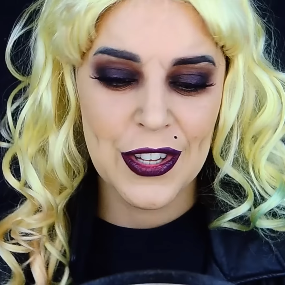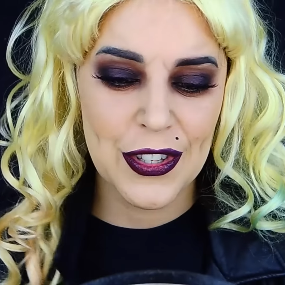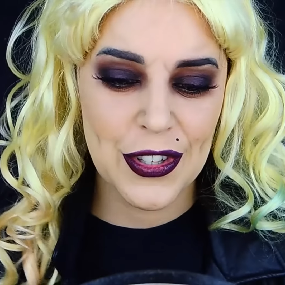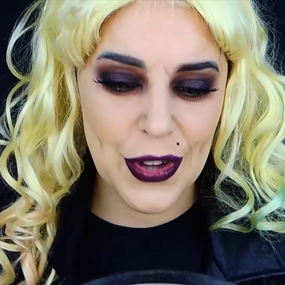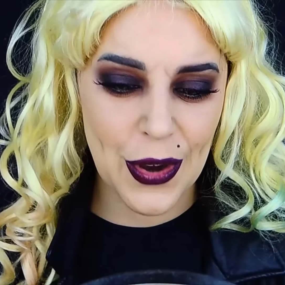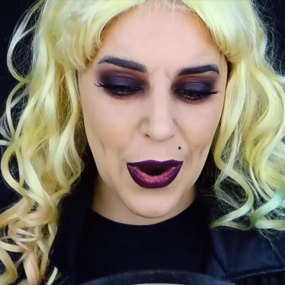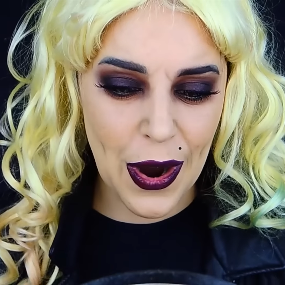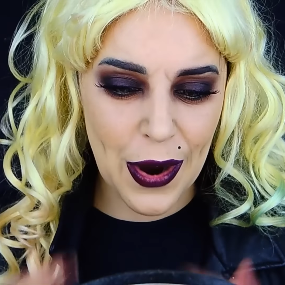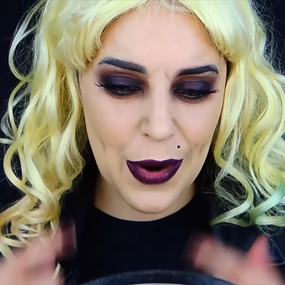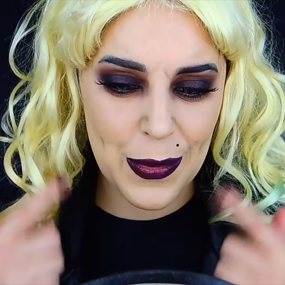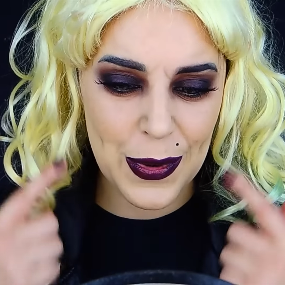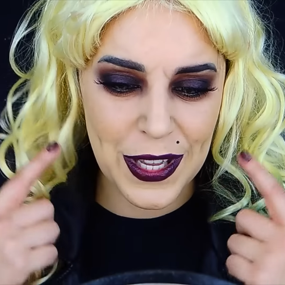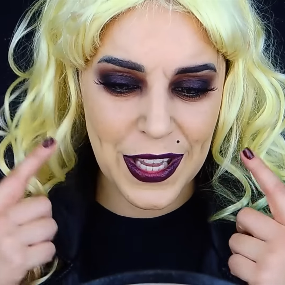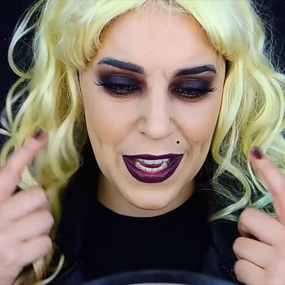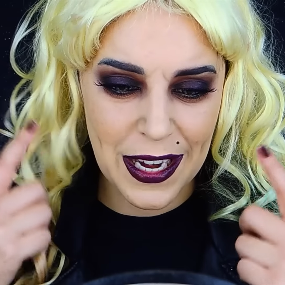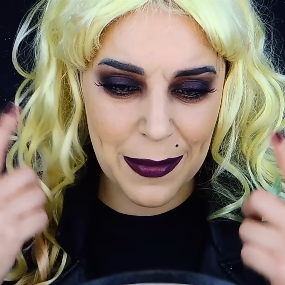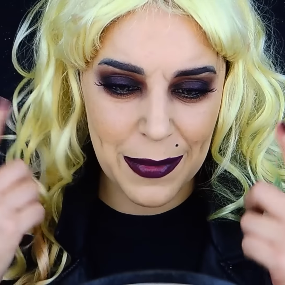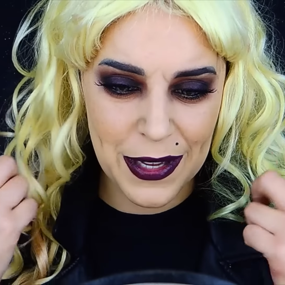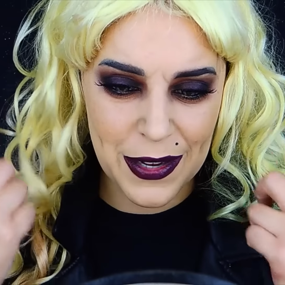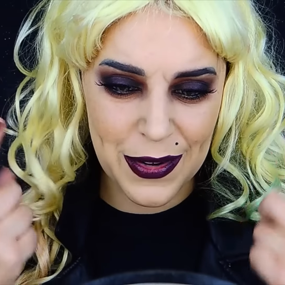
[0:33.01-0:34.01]
So we're
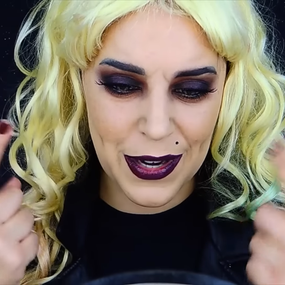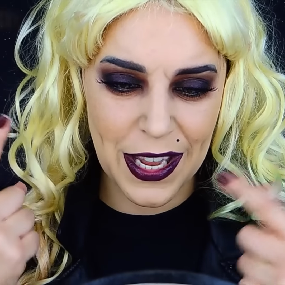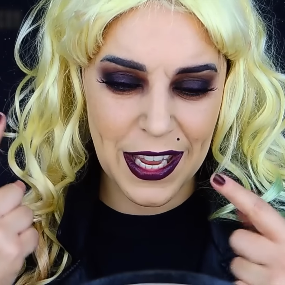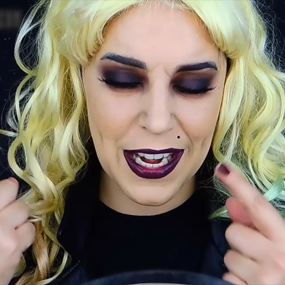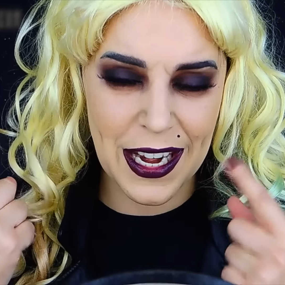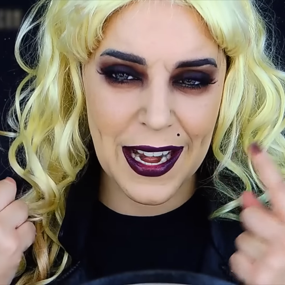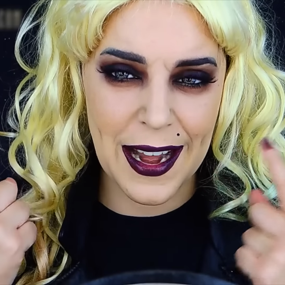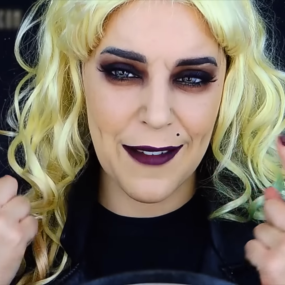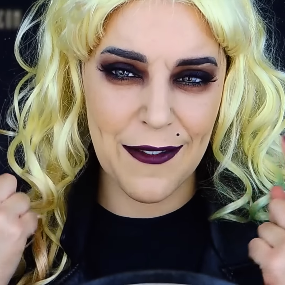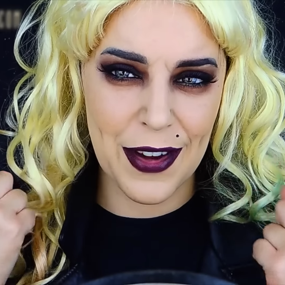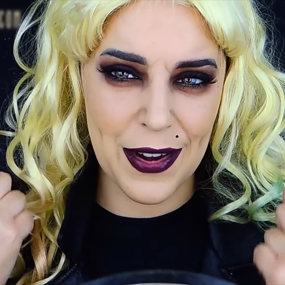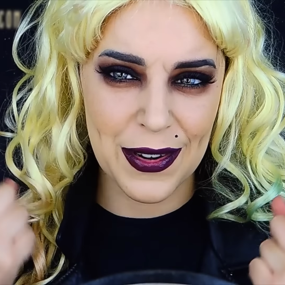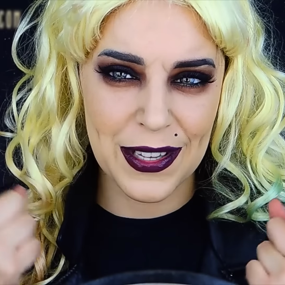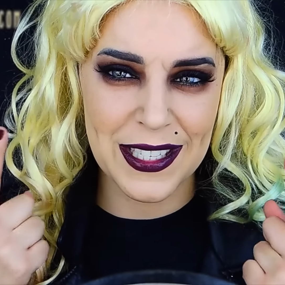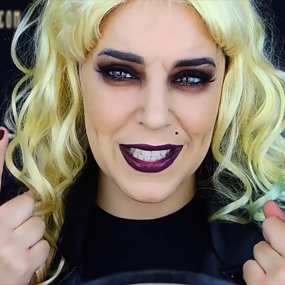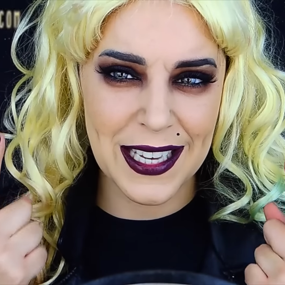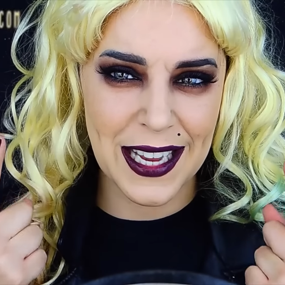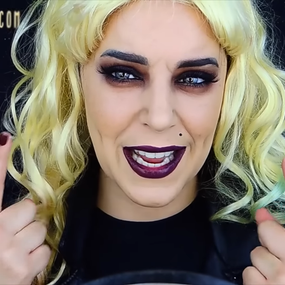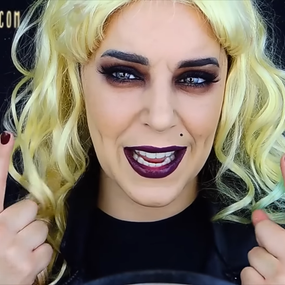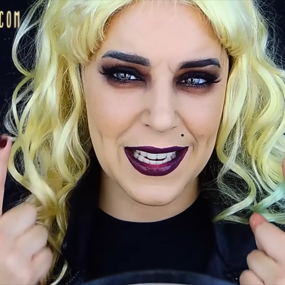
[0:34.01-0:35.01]
gonna be creating a
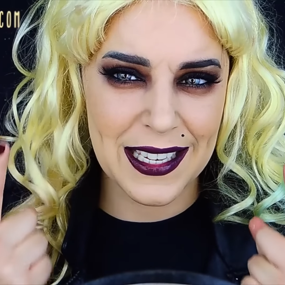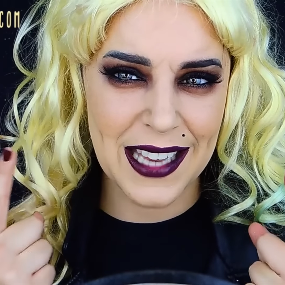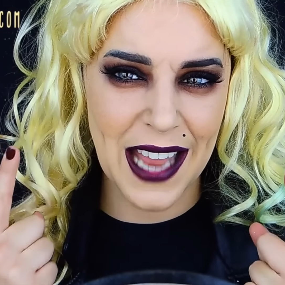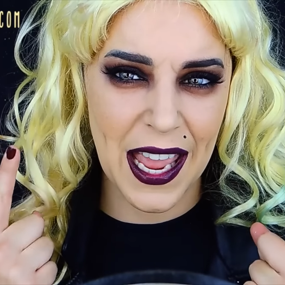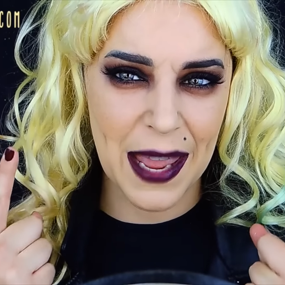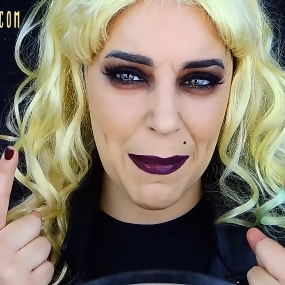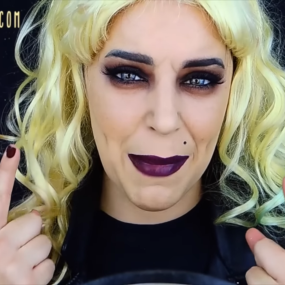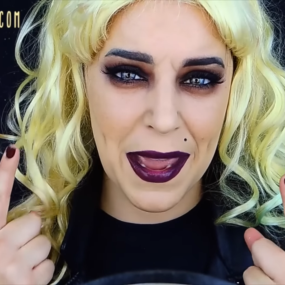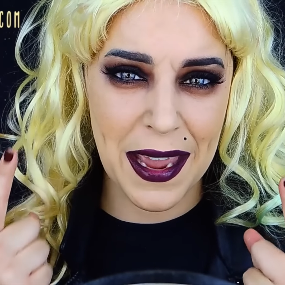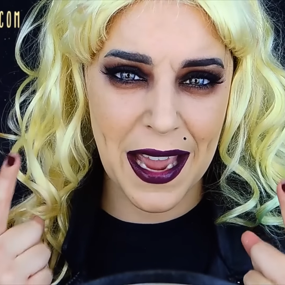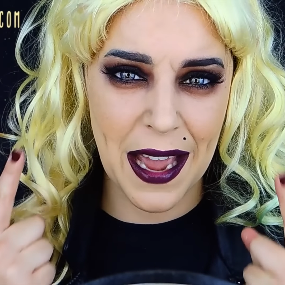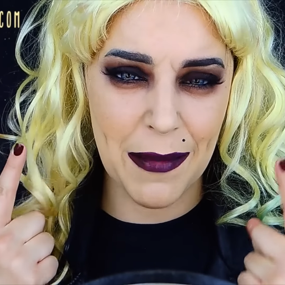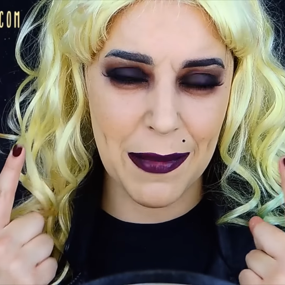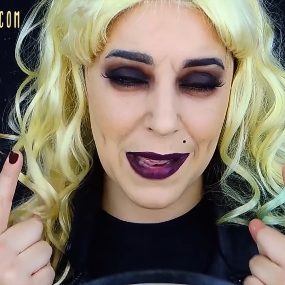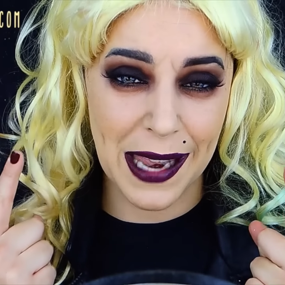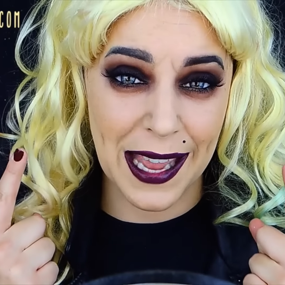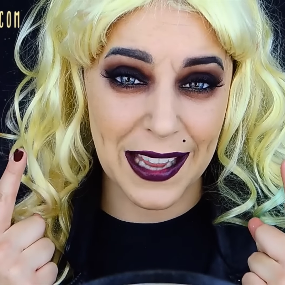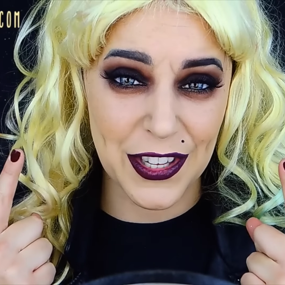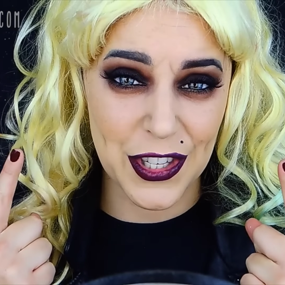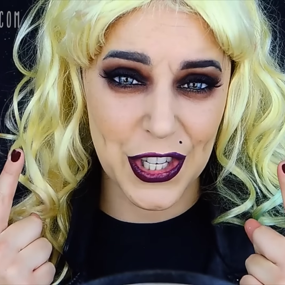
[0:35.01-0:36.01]
very intense eye
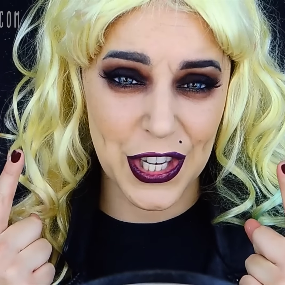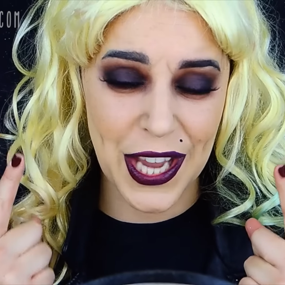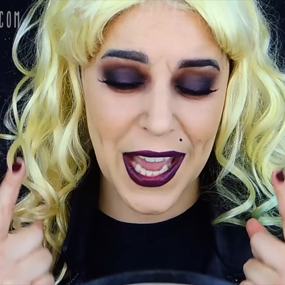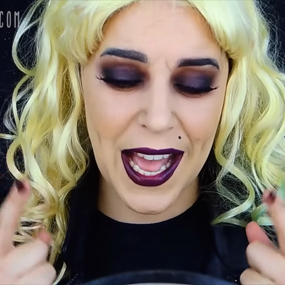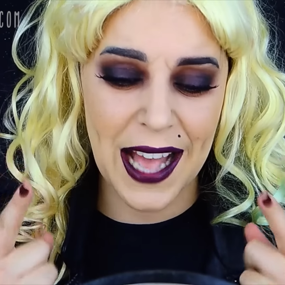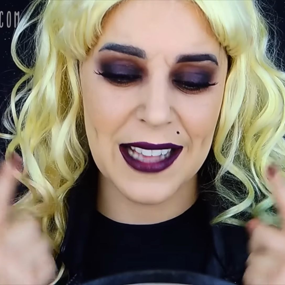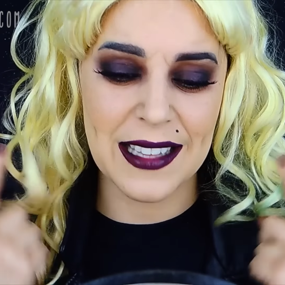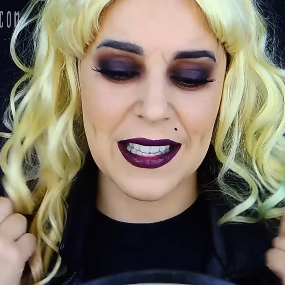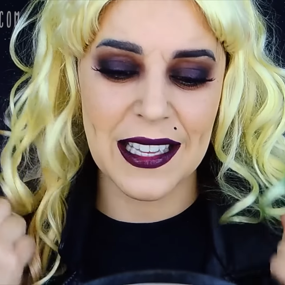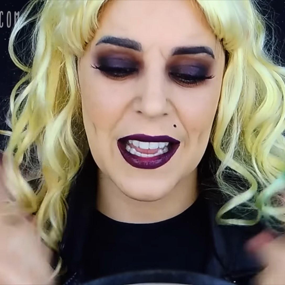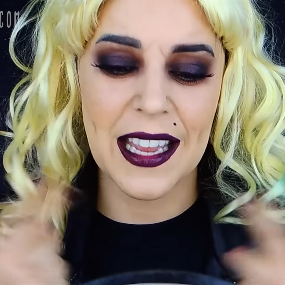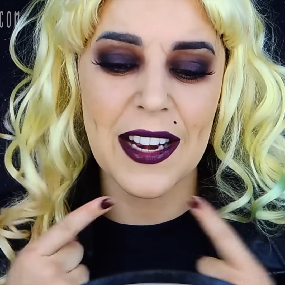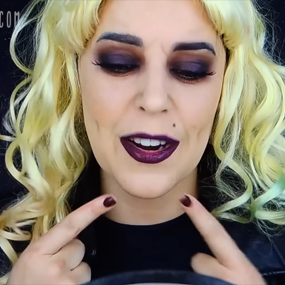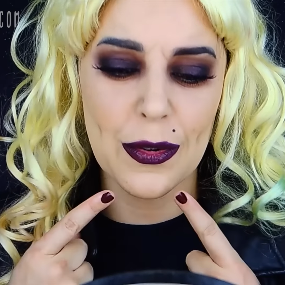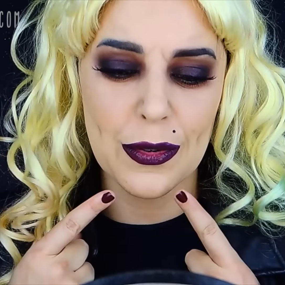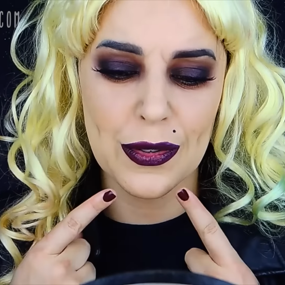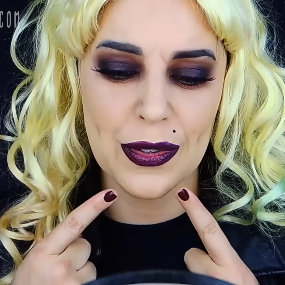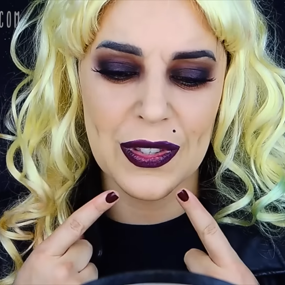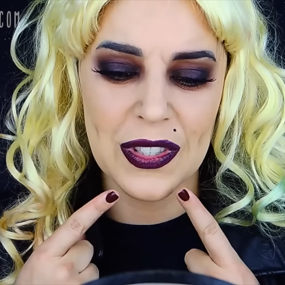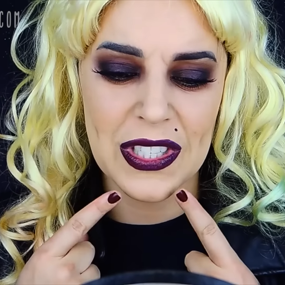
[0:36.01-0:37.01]
makeup like she has,
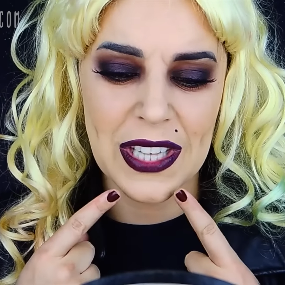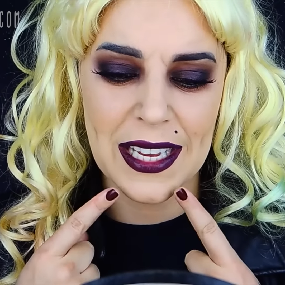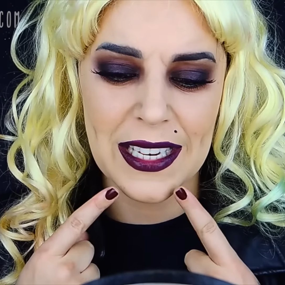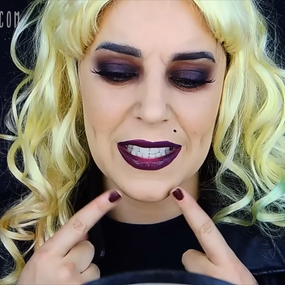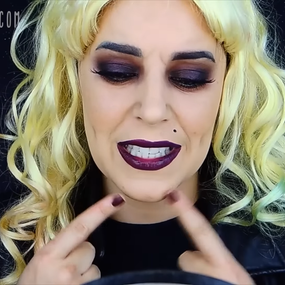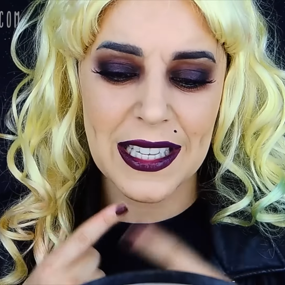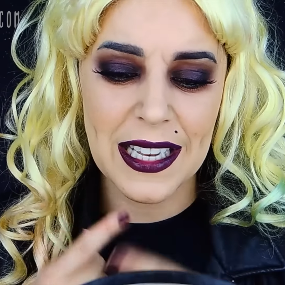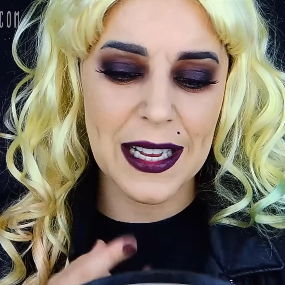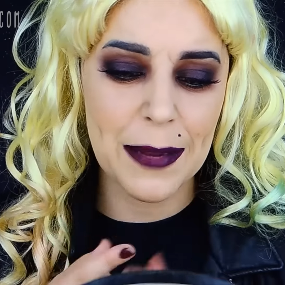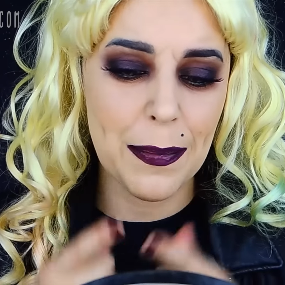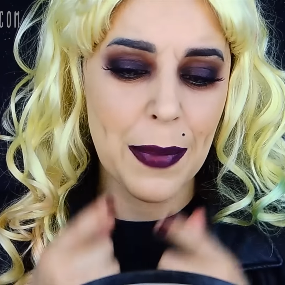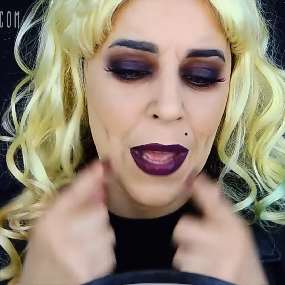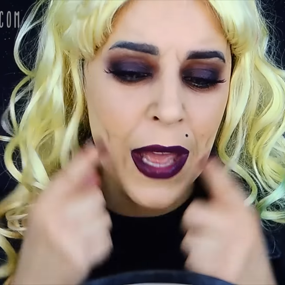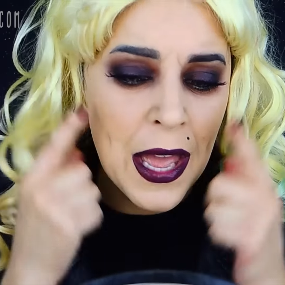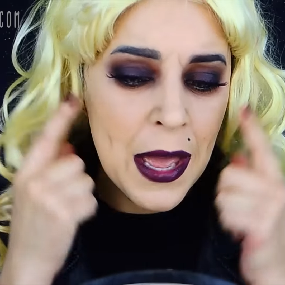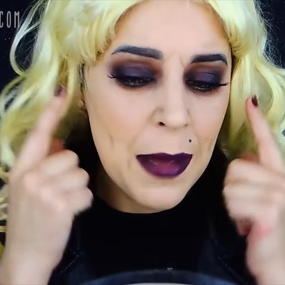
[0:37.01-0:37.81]
and also intense lip.